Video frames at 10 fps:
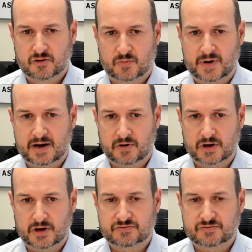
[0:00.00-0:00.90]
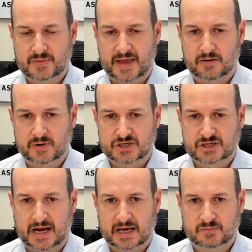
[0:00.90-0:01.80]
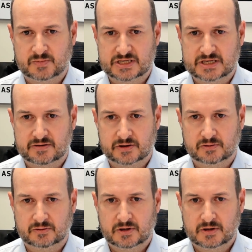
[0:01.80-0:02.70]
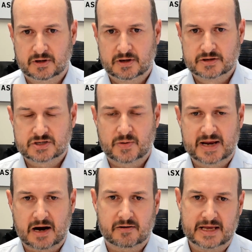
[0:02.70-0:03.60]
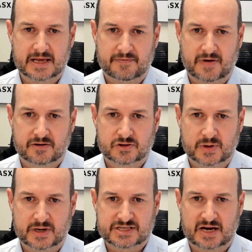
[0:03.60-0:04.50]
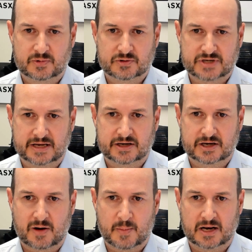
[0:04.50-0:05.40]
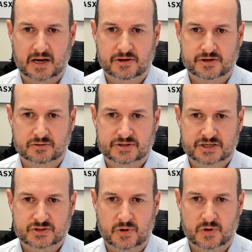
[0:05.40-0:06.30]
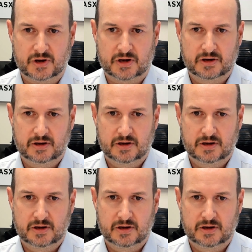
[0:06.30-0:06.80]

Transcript: the rare earths from that rich kaolin material. So we currently have 120 samples undergoing metallurgical test work.